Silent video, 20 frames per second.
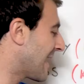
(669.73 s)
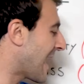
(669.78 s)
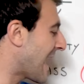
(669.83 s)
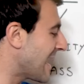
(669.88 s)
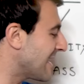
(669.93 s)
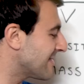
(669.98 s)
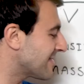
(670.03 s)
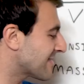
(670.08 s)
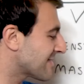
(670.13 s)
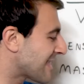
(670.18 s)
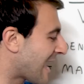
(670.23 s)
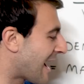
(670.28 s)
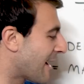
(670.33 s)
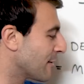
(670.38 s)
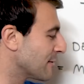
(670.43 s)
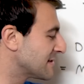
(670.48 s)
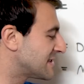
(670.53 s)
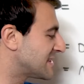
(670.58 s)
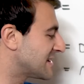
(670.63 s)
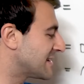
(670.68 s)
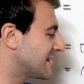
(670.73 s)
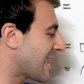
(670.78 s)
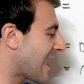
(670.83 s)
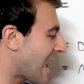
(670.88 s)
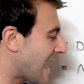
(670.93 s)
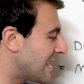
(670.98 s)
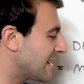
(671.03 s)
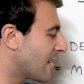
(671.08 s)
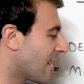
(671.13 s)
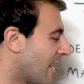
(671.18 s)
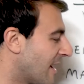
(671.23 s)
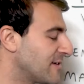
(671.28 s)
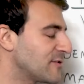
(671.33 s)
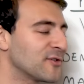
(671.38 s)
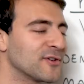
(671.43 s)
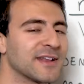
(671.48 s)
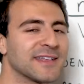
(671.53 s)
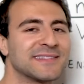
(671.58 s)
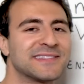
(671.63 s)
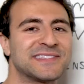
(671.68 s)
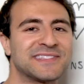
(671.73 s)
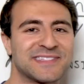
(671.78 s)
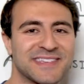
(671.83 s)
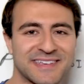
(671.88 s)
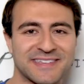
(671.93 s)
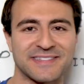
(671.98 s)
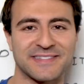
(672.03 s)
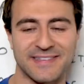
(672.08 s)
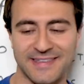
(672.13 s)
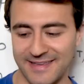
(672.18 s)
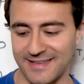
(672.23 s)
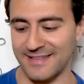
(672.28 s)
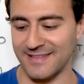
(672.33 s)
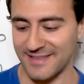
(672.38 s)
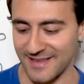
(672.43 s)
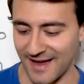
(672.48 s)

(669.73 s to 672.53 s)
8,816